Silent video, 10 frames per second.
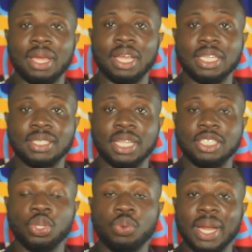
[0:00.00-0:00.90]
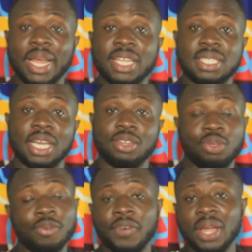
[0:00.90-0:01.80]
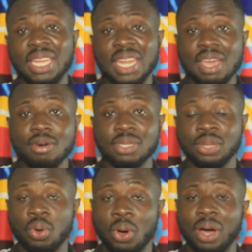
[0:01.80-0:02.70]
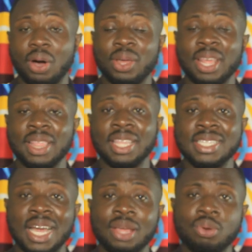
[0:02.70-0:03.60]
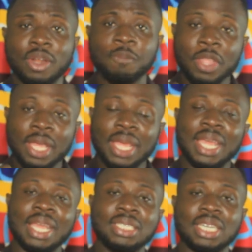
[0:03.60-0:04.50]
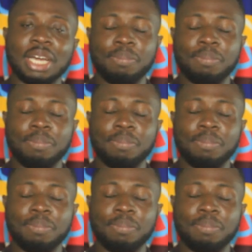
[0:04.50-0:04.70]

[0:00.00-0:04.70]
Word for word: uh, stage, you realize that you find nails and other things that could injure